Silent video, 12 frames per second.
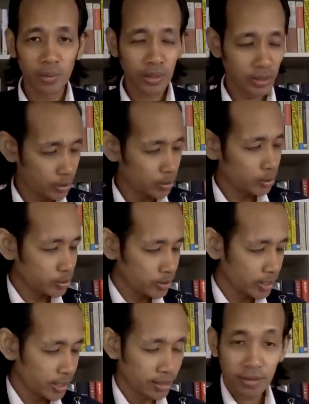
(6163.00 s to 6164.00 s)
What you do
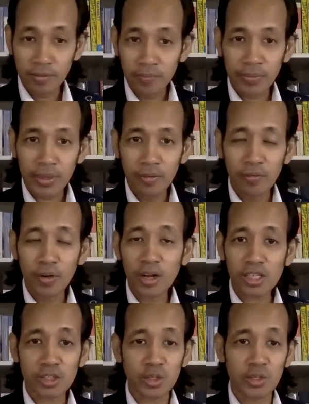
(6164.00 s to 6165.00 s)
today.
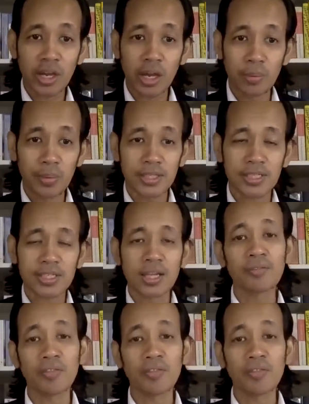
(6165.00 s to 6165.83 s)
Focus on your habits.